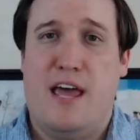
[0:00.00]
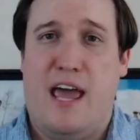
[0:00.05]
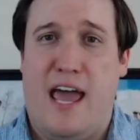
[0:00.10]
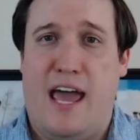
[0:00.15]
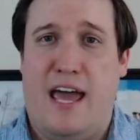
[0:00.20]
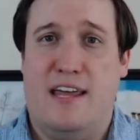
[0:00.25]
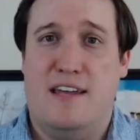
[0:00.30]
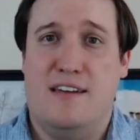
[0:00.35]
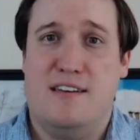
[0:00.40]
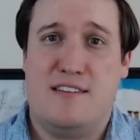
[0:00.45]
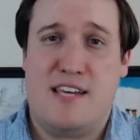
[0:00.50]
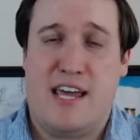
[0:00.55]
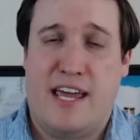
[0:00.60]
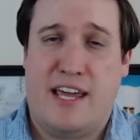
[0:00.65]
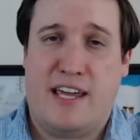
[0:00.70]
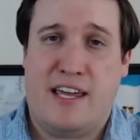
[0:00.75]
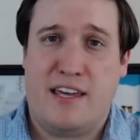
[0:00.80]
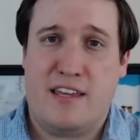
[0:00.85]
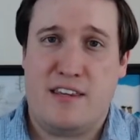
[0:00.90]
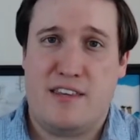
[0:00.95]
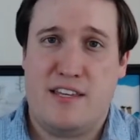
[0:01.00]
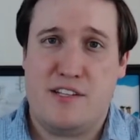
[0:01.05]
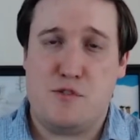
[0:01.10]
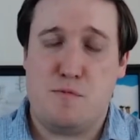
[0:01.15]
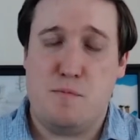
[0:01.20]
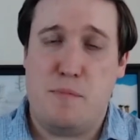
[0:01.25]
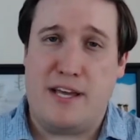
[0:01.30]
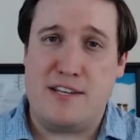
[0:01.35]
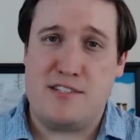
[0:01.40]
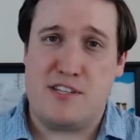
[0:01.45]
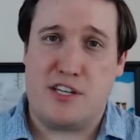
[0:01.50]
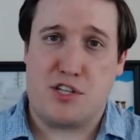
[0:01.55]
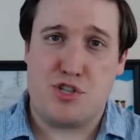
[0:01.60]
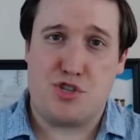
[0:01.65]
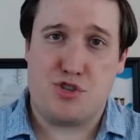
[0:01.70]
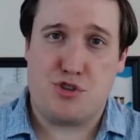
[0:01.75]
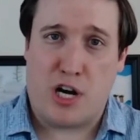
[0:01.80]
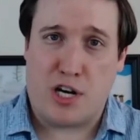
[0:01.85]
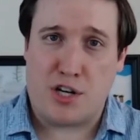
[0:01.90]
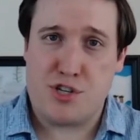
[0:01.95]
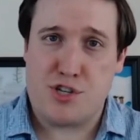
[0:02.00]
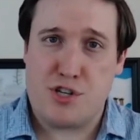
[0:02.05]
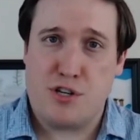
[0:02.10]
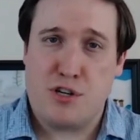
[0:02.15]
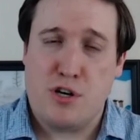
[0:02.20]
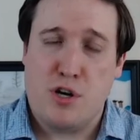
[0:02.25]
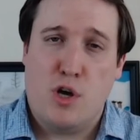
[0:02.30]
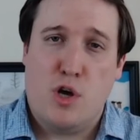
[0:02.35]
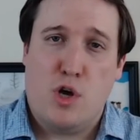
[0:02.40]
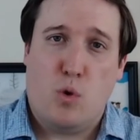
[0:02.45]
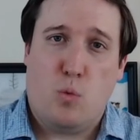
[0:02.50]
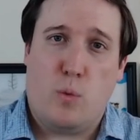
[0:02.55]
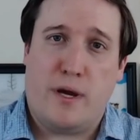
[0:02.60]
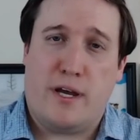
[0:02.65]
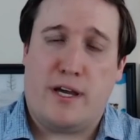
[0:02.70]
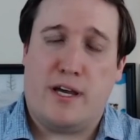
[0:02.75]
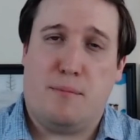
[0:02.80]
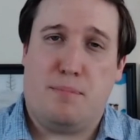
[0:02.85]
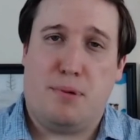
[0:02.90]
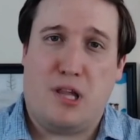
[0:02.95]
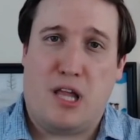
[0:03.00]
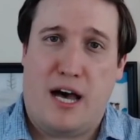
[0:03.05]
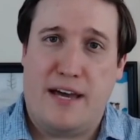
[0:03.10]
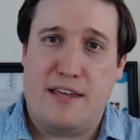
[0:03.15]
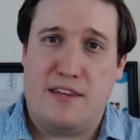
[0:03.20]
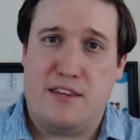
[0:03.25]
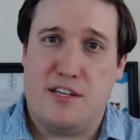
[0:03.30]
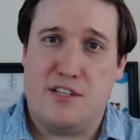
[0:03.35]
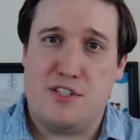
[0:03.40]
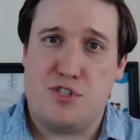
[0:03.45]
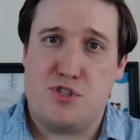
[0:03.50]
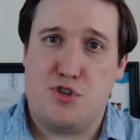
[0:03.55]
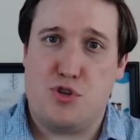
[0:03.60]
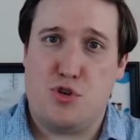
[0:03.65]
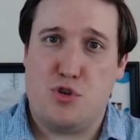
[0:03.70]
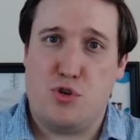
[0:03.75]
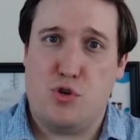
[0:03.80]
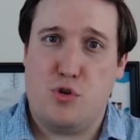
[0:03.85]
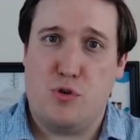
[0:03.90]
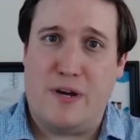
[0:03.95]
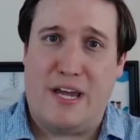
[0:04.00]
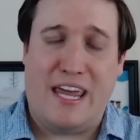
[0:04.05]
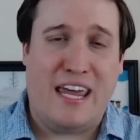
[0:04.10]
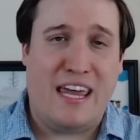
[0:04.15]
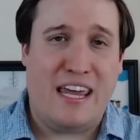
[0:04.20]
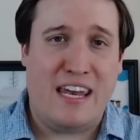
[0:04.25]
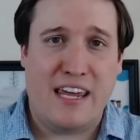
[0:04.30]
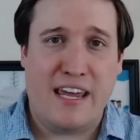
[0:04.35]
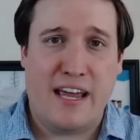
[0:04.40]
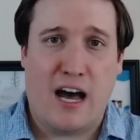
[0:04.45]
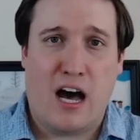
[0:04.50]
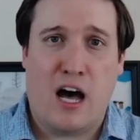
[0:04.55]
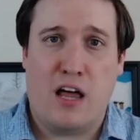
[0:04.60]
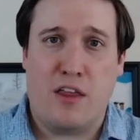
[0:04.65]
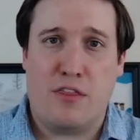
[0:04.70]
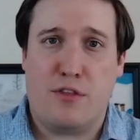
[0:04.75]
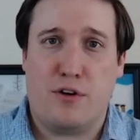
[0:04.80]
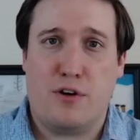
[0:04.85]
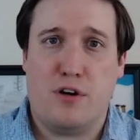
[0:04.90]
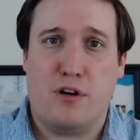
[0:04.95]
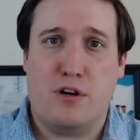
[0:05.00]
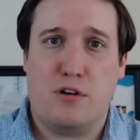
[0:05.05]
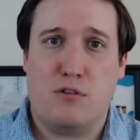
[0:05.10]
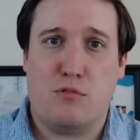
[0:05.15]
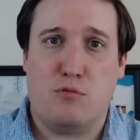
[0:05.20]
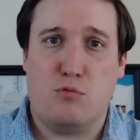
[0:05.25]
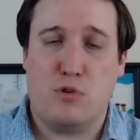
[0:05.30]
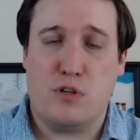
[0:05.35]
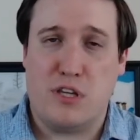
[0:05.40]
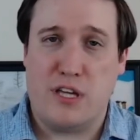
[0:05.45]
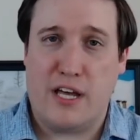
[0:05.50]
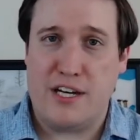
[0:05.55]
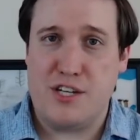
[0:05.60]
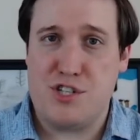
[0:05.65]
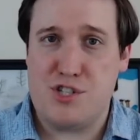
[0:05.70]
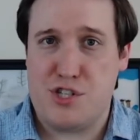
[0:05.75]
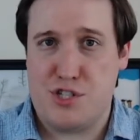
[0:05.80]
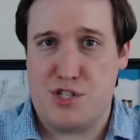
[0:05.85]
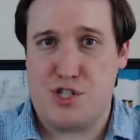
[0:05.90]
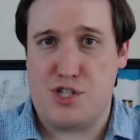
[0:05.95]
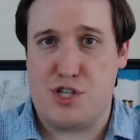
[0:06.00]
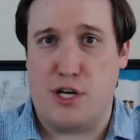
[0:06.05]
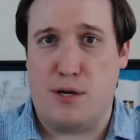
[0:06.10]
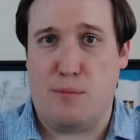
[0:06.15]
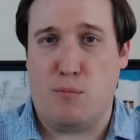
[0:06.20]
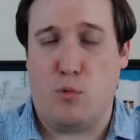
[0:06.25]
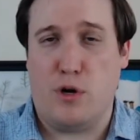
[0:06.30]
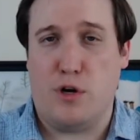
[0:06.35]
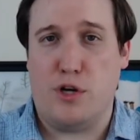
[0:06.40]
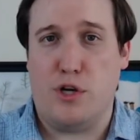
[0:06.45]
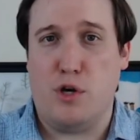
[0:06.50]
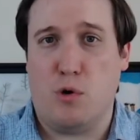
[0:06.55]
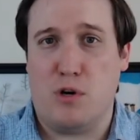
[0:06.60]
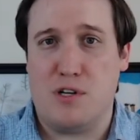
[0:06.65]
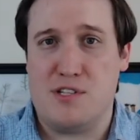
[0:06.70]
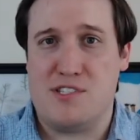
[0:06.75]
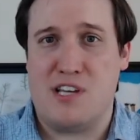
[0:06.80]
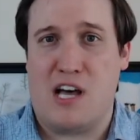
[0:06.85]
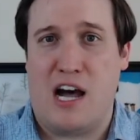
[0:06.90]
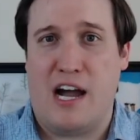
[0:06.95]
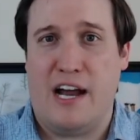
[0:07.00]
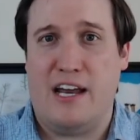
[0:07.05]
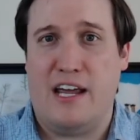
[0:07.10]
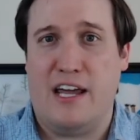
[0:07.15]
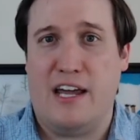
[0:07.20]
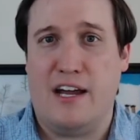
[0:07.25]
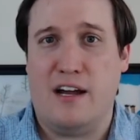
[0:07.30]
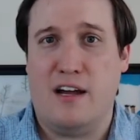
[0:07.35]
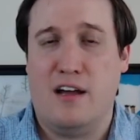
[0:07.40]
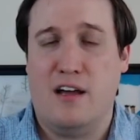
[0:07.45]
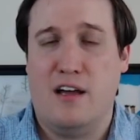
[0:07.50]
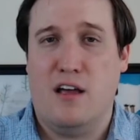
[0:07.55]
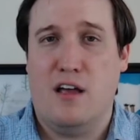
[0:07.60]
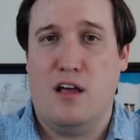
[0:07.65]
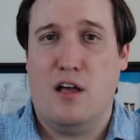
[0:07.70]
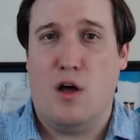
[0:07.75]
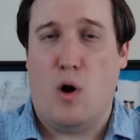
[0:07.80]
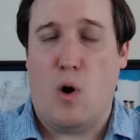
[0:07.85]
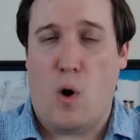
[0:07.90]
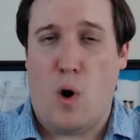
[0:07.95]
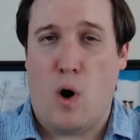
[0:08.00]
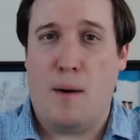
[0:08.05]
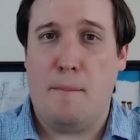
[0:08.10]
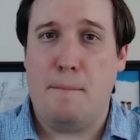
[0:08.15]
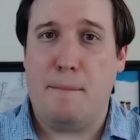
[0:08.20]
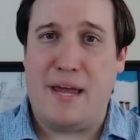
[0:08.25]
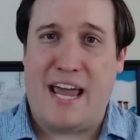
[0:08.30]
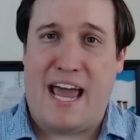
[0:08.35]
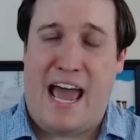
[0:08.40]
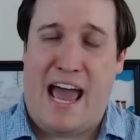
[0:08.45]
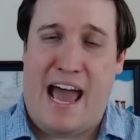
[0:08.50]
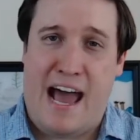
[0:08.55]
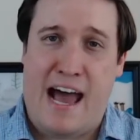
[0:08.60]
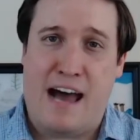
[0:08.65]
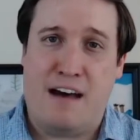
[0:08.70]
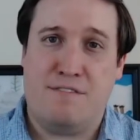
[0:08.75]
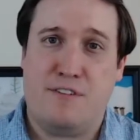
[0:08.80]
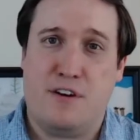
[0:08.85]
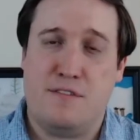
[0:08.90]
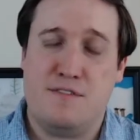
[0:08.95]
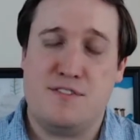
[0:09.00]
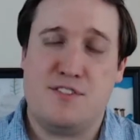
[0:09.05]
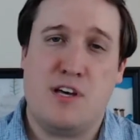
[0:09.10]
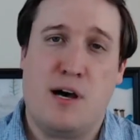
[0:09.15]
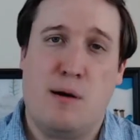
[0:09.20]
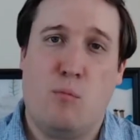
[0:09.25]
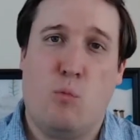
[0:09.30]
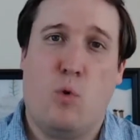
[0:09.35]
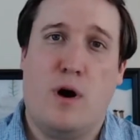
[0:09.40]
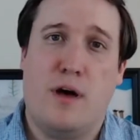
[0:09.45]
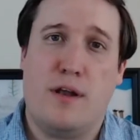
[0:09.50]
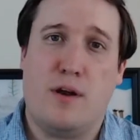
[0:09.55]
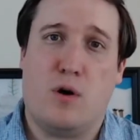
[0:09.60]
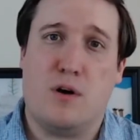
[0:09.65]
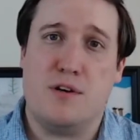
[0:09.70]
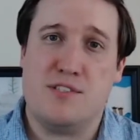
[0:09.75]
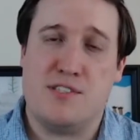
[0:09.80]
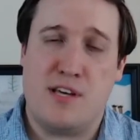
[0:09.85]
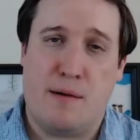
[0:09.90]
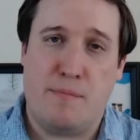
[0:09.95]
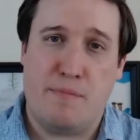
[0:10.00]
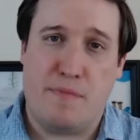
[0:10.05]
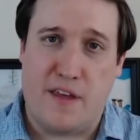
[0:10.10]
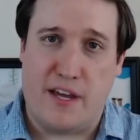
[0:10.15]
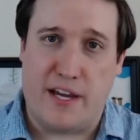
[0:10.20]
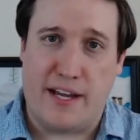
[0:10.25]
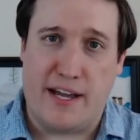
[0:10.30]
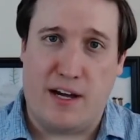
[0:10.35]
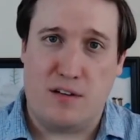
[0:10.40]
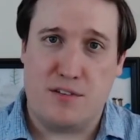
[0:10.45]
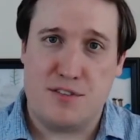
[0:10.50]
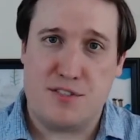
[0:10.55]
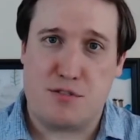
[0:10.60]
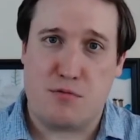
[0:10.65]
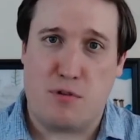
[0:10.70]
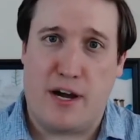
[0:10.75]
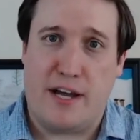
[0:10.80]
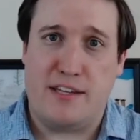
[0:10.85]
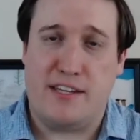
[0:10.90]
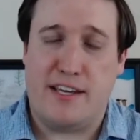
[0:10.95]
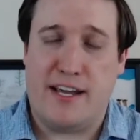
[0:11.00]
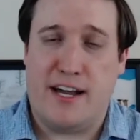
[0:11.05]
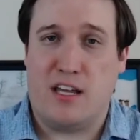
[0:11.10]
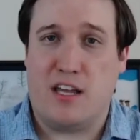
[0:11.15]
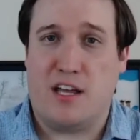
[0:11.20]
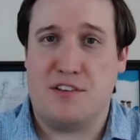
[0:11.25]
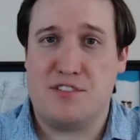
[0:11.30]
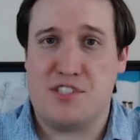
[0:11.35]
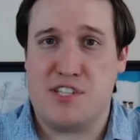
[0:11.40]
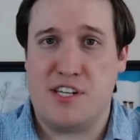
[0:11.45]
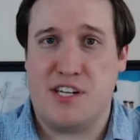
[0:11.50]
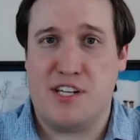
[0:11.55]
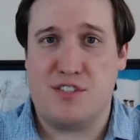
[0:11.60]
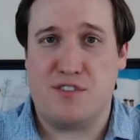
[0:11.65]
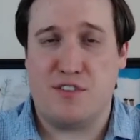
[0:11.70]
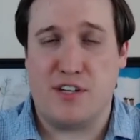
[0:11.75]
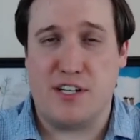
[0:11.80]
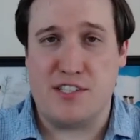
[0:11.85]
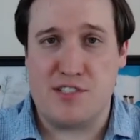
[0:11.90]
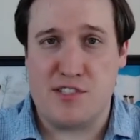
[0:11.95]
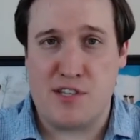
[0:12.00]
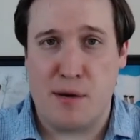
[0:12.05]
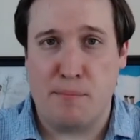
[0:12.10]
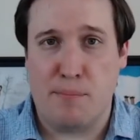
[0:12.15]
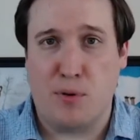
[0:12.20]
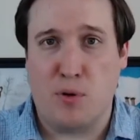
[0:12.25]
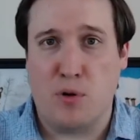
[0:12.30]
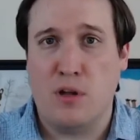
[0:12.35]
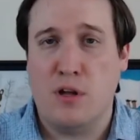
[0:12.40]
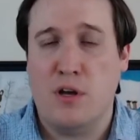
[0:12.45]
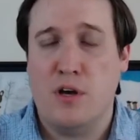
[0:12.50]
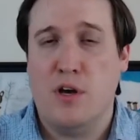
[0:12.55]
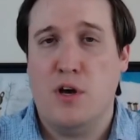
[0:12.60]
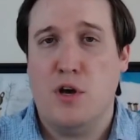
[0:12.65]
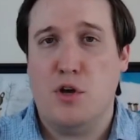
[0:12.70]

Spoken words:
And taking this basic structure, we can apply this to any other relationship where you are signing on behalf of someone or something else, right? The LLC is very simple.